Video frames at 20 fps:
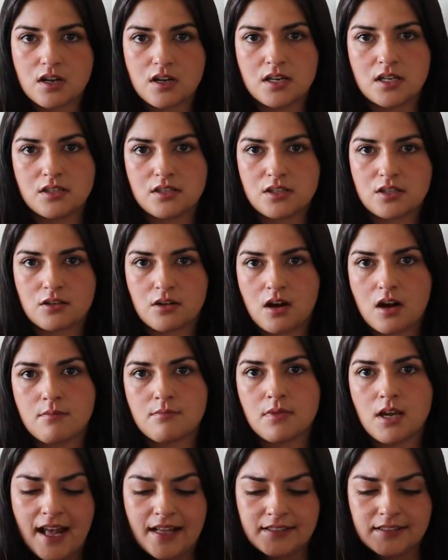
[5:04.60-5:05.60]
on
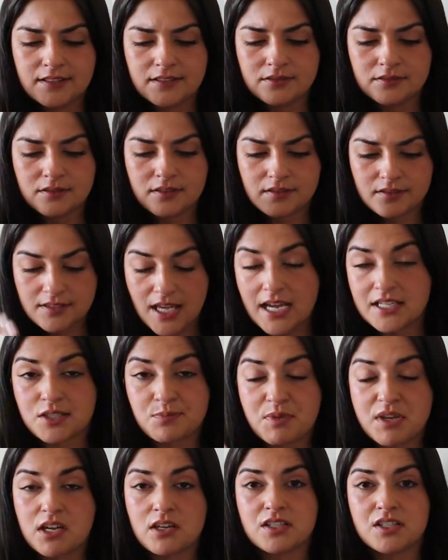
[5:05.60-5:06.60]
Instagram. And that's
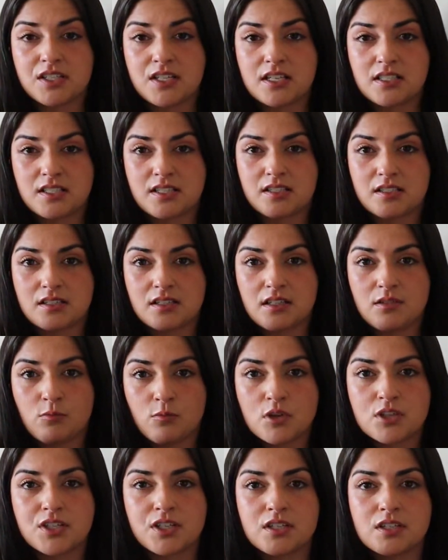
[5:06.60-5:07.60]
because
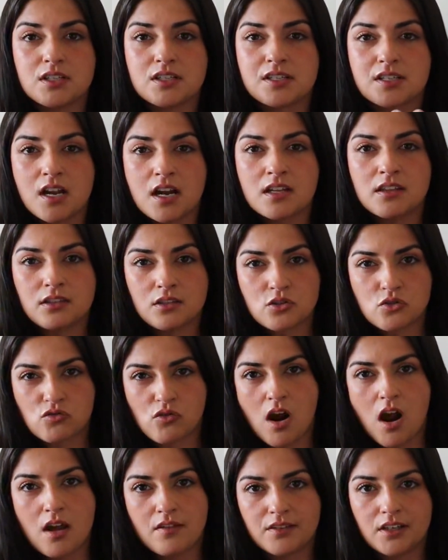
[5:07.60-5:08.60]
it's not the
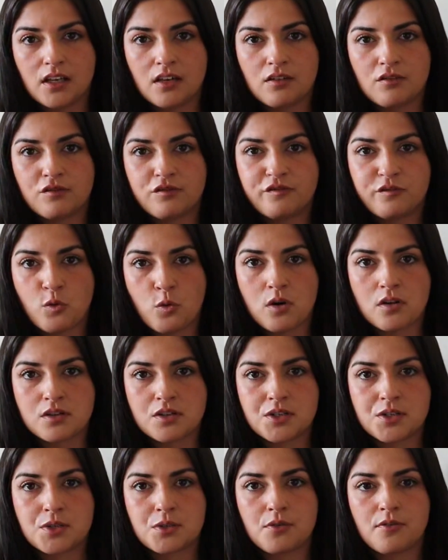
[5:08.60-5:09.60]
driving
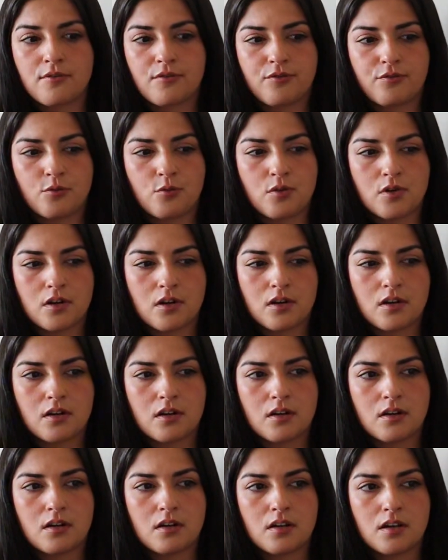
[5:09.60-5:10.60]
force for
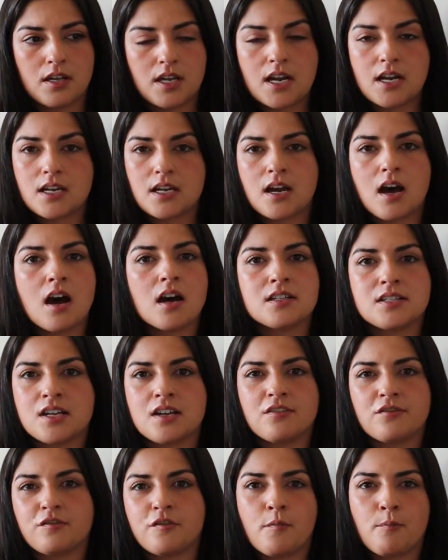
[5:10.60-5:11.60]
getting
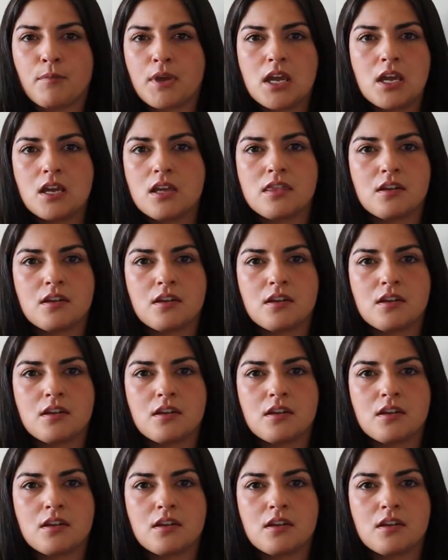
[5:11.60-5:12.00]
content from me.